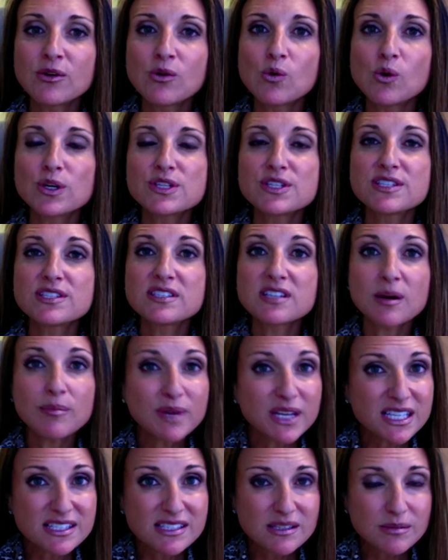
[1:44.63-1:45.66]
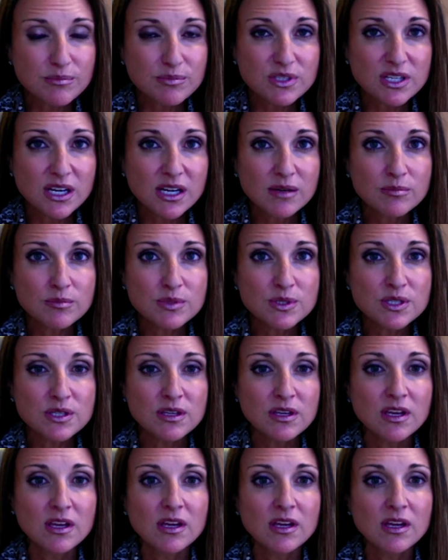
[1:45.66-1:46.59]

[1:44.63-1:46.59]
or stomach symptoms,